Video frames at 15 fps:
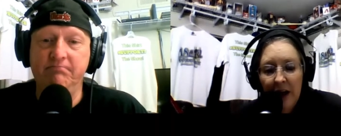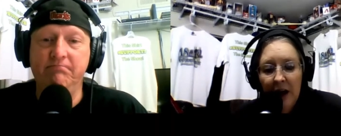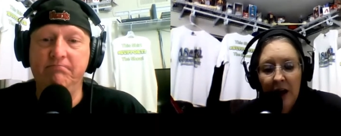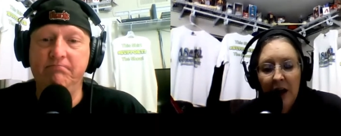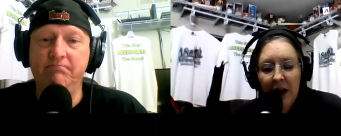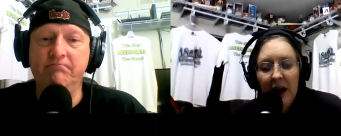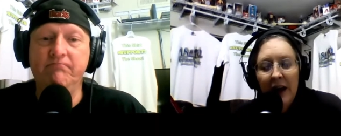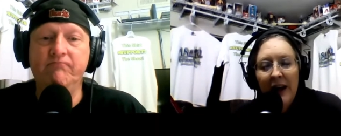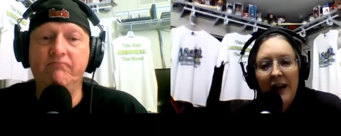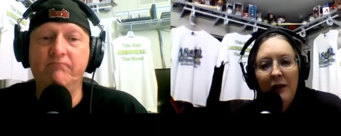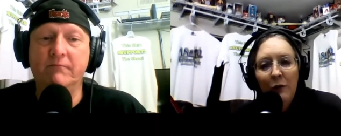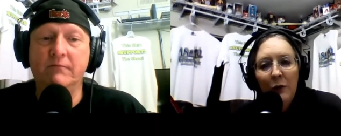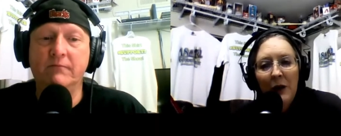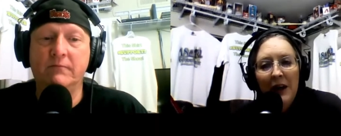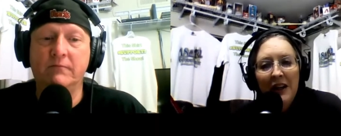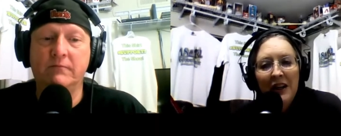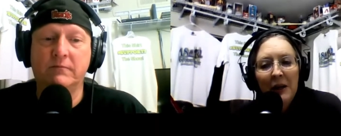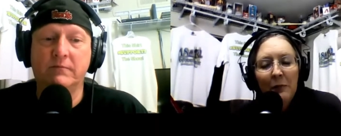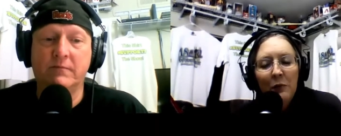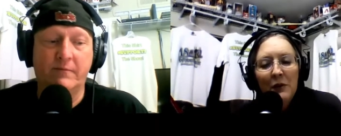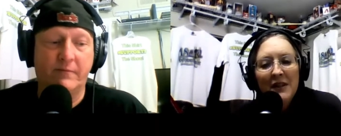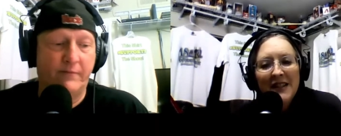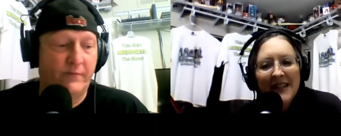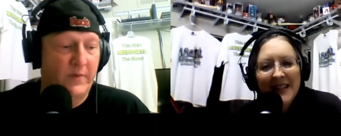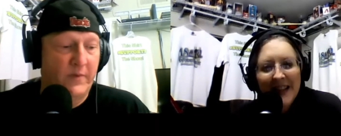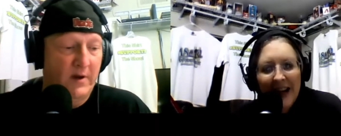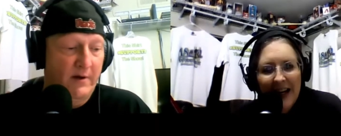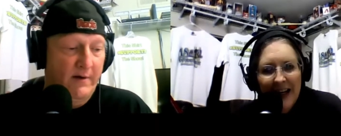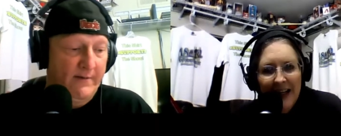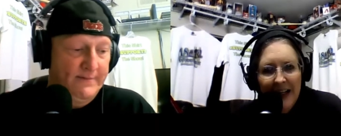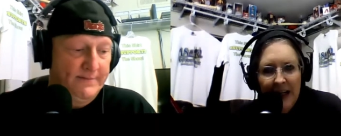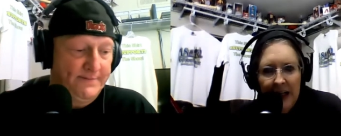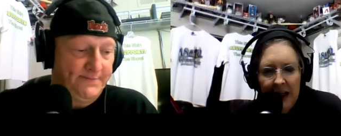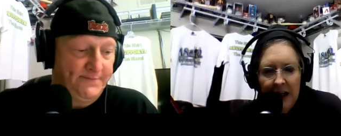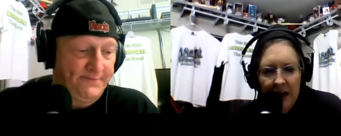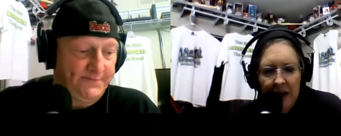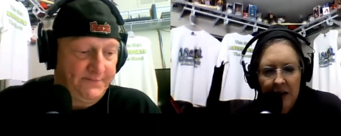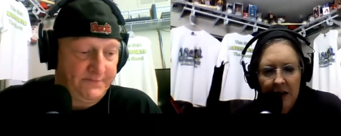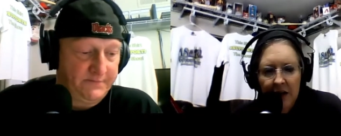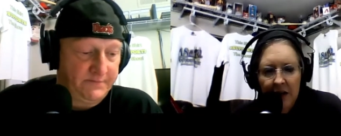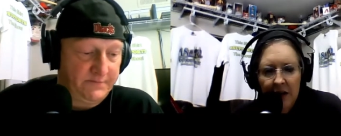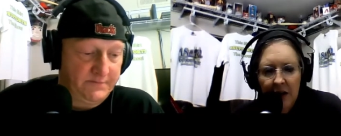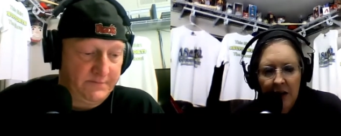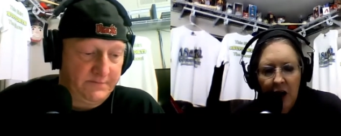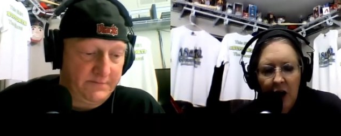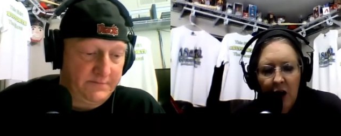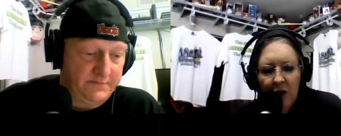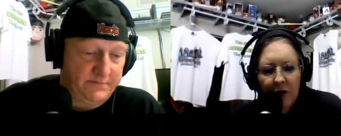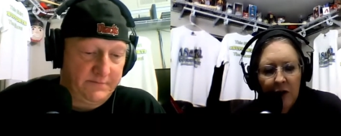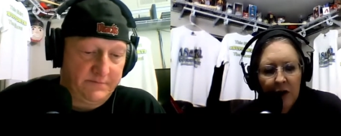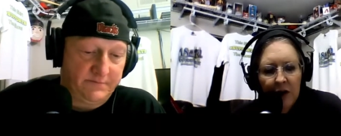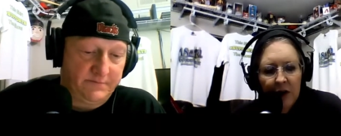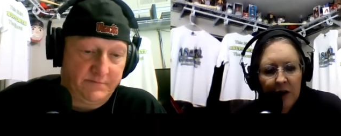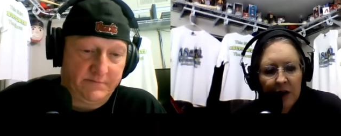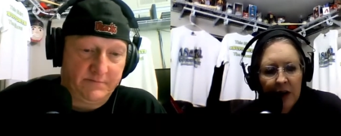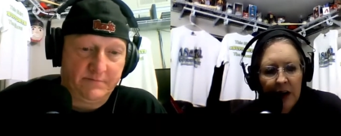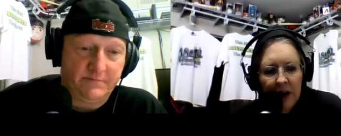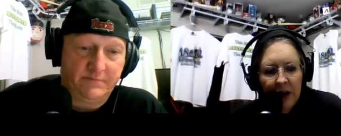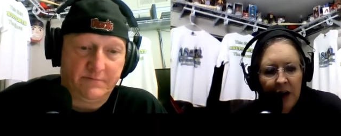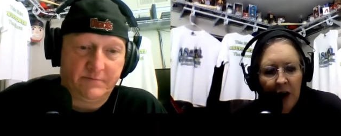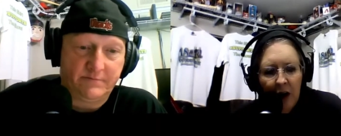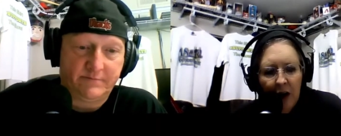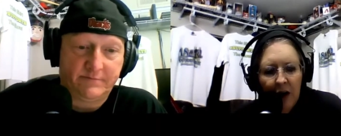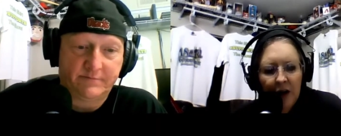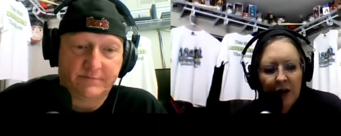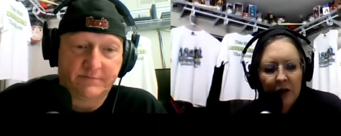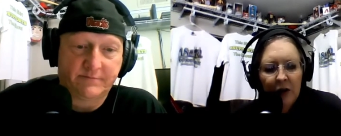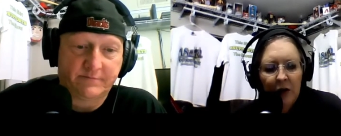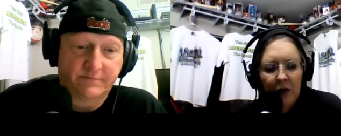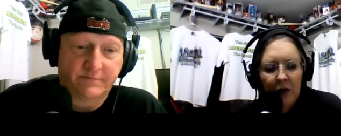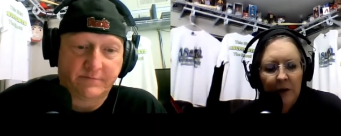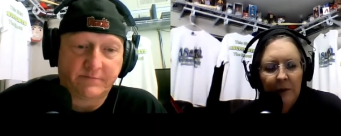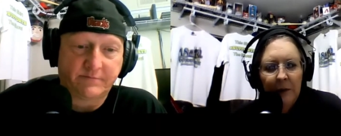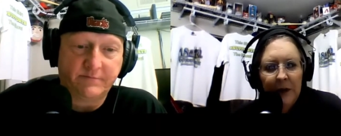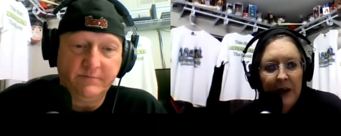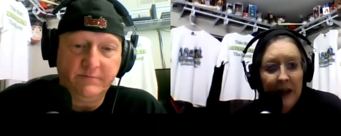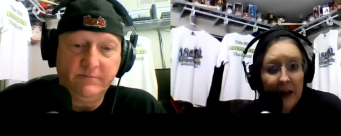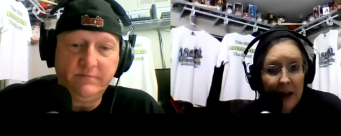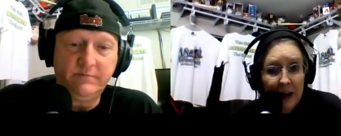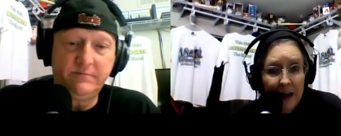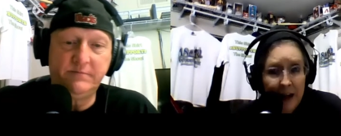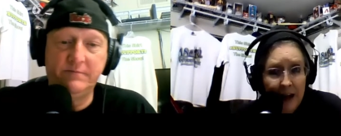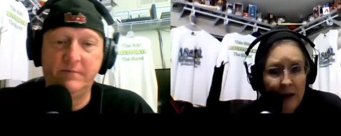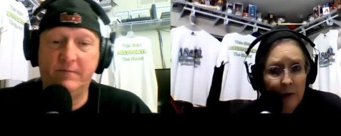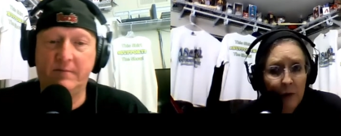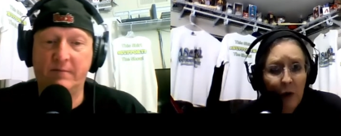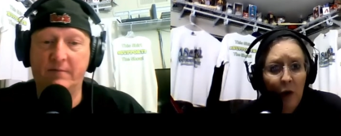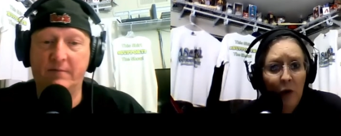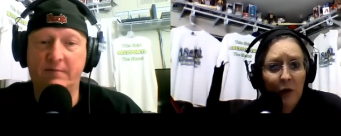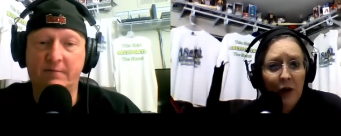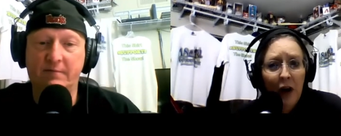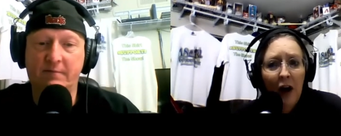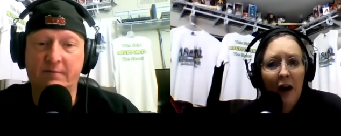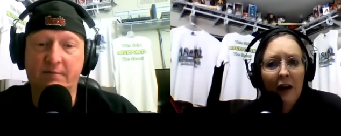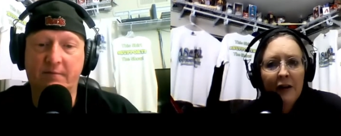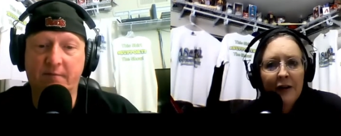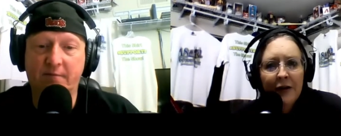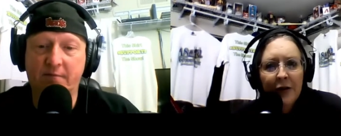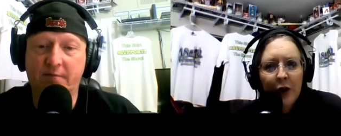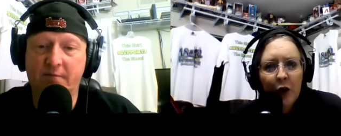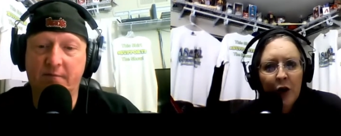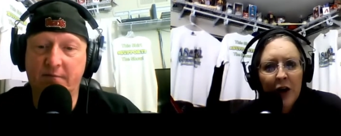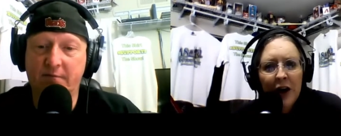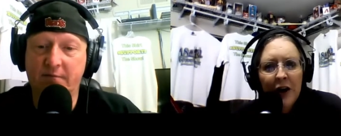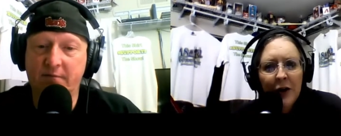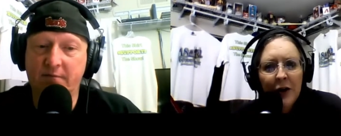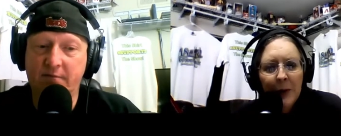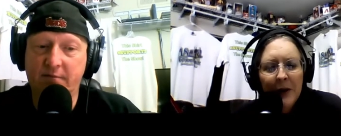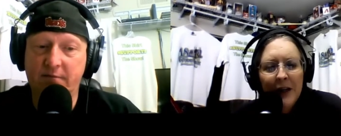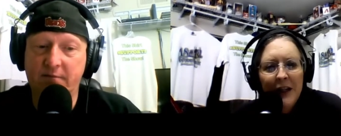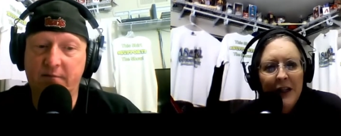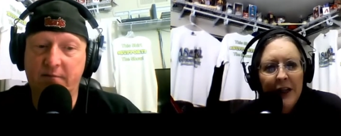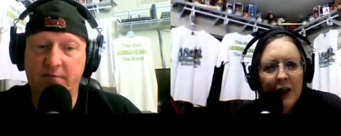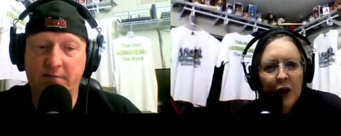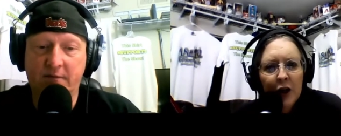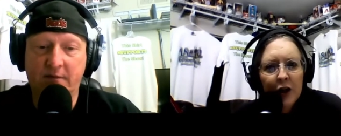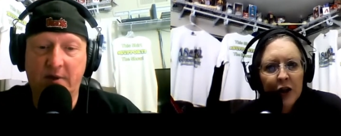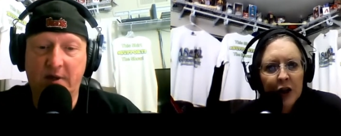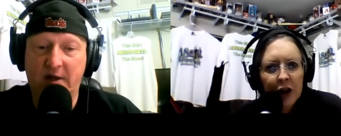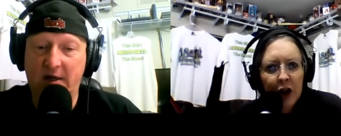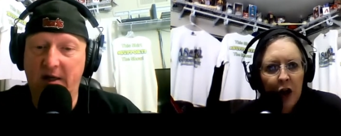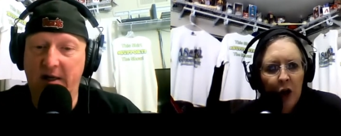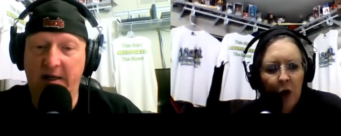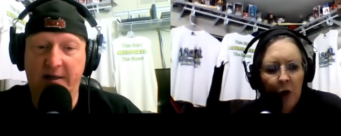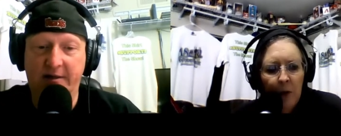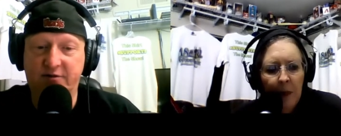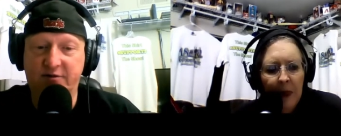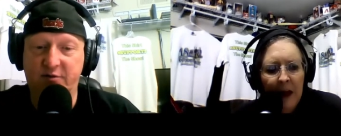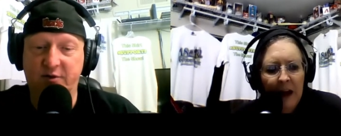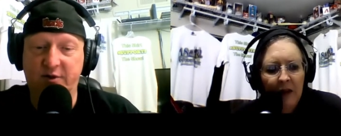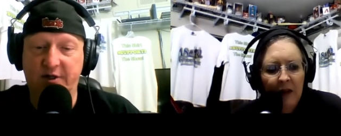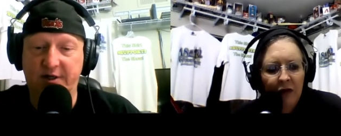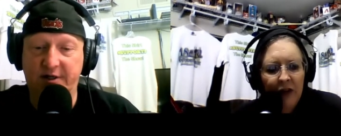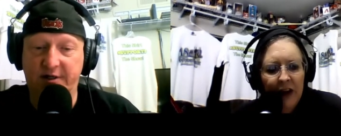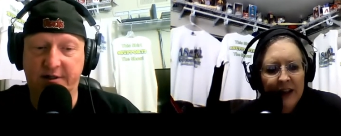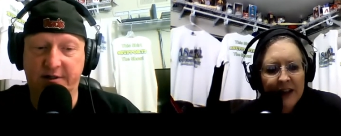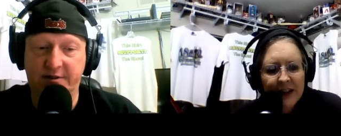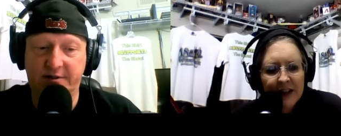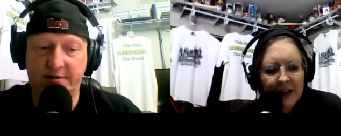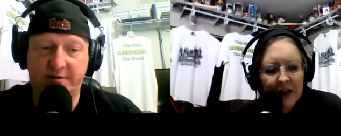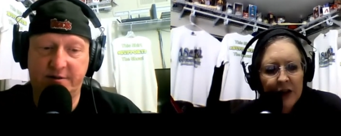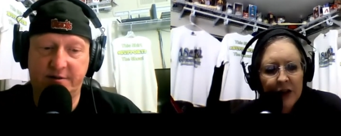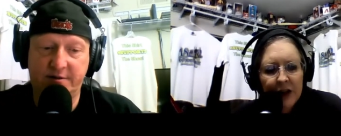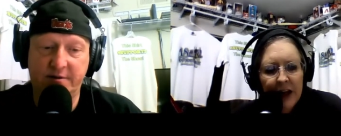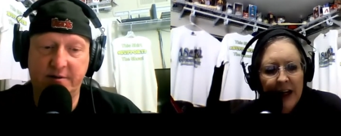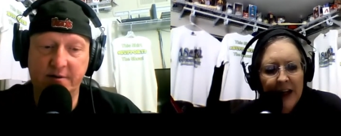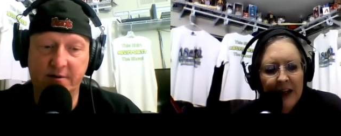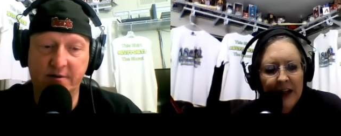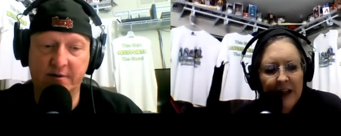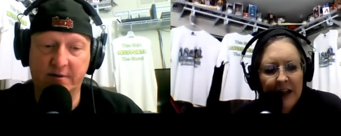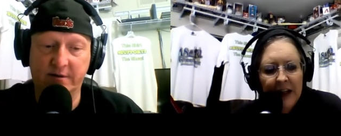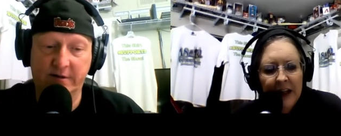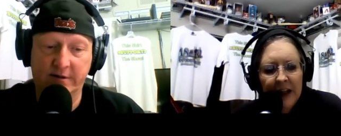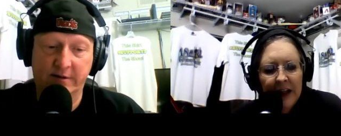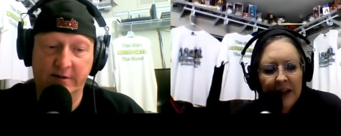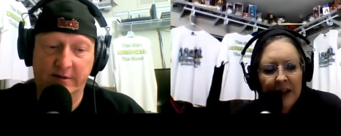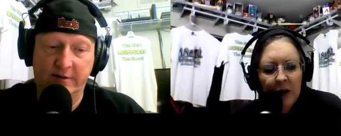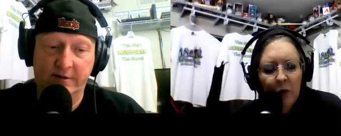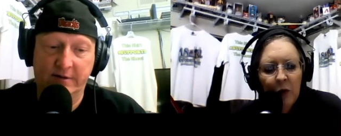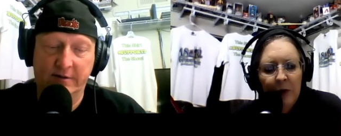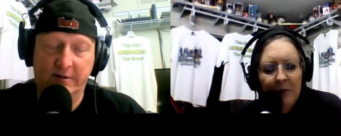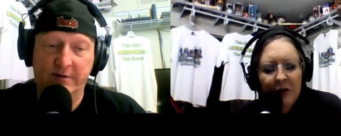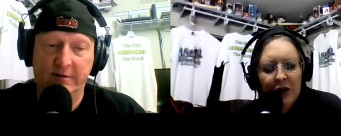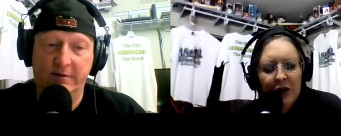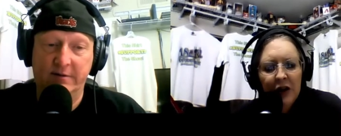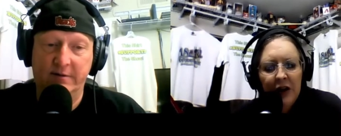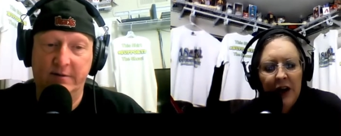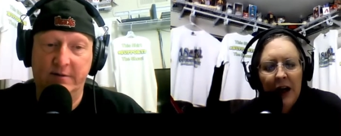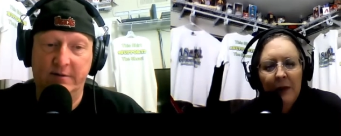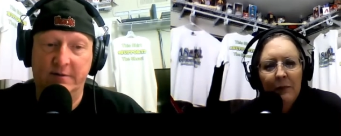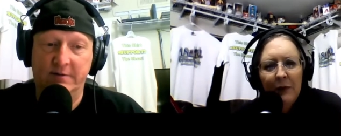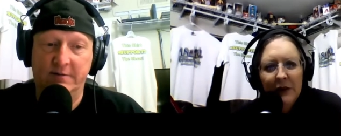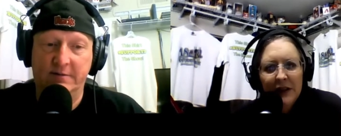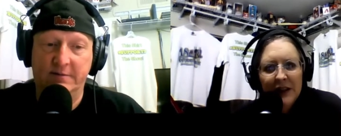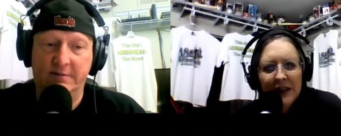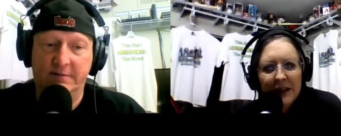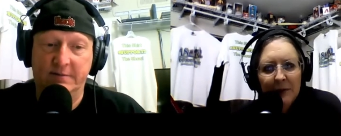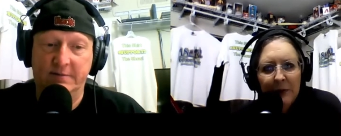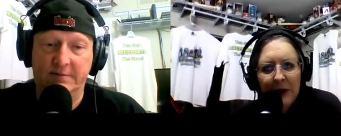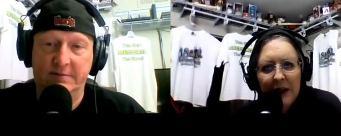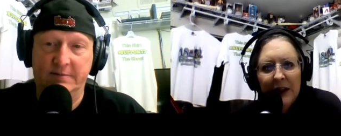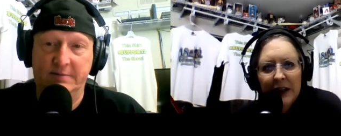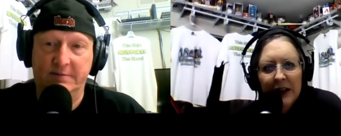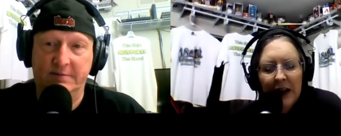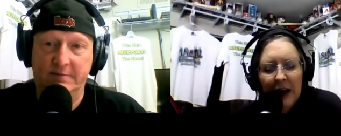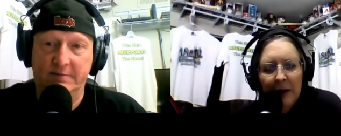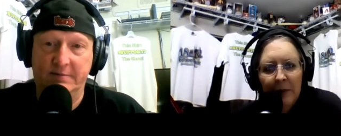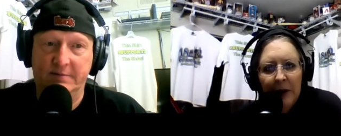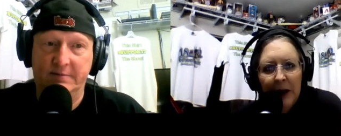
Speaker 1: He re- ended up resigning over an article that he wrote 33 years ago that stated in it that women should not participate in combat.